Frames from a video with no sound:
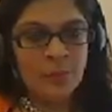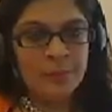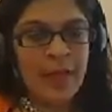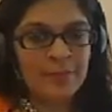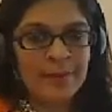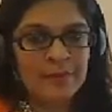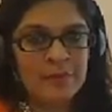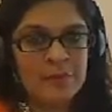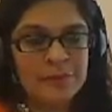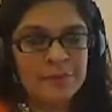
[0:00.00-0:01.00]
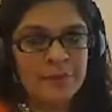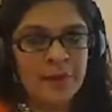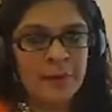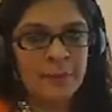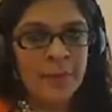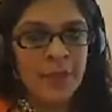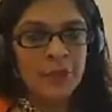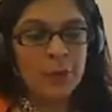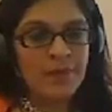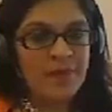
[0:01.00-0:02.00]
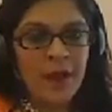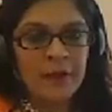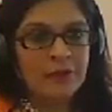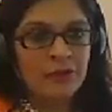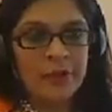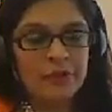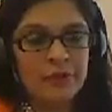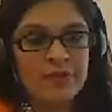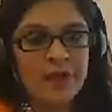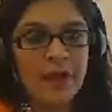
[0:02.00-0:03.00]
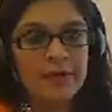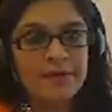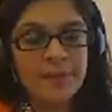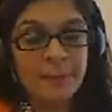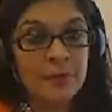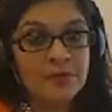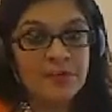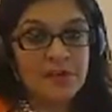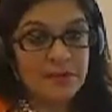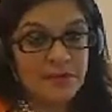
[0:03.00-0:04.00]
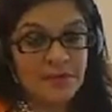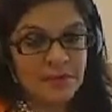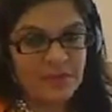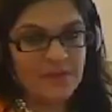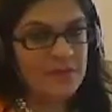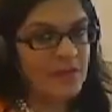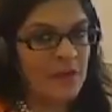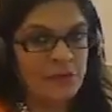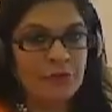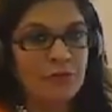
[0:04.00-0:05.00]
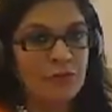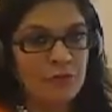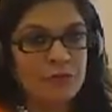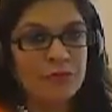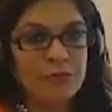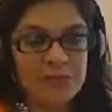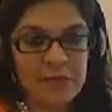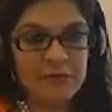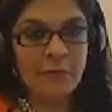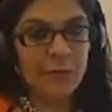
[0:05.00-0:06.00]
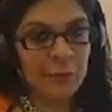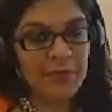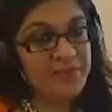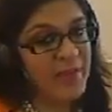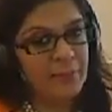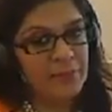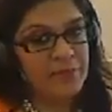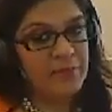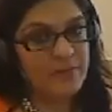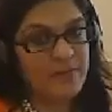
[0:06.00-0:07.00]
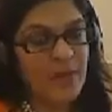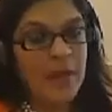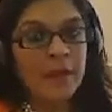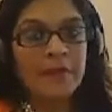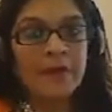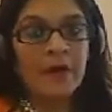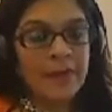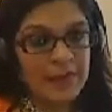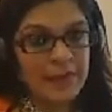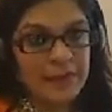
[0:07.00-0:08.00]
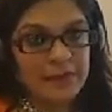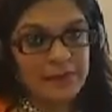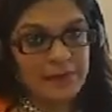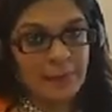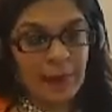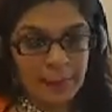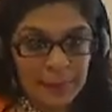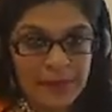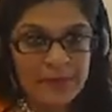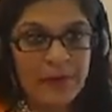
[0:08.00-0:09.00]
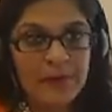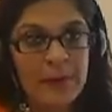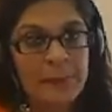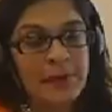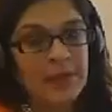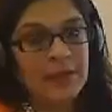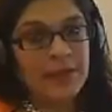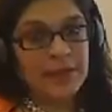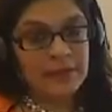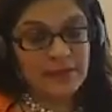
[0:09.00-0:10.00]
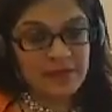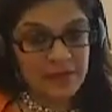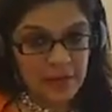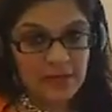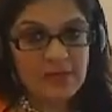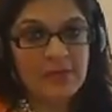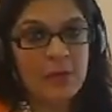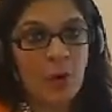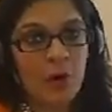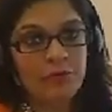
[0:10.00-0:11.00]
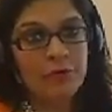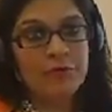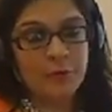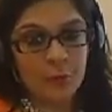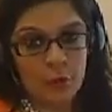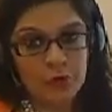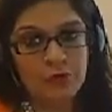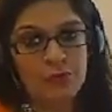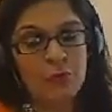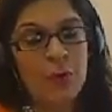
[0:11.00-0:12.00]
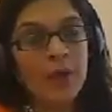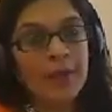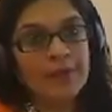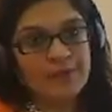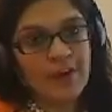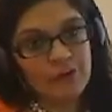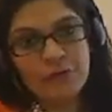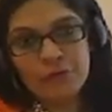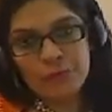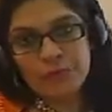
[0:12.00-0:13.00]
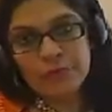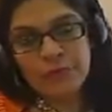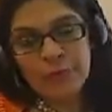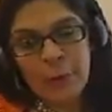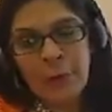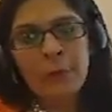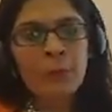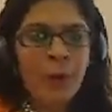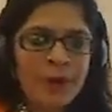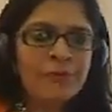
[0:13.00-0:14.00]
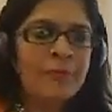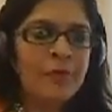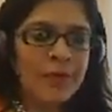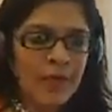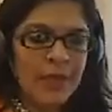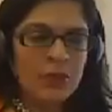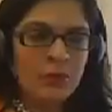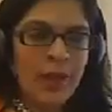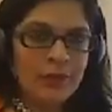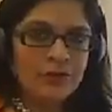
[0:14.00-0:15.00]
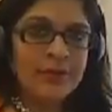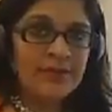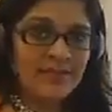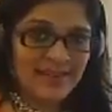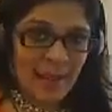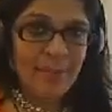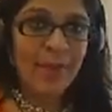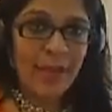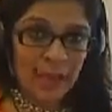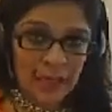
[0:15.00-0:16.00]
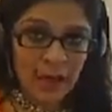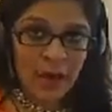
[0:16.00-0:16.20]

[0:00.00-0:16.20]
aspects of US higher education is the kind of support services international students receive on US campuses. There are dedicated departments, there are dedicated cells that offer support to international students right from the day you actually step in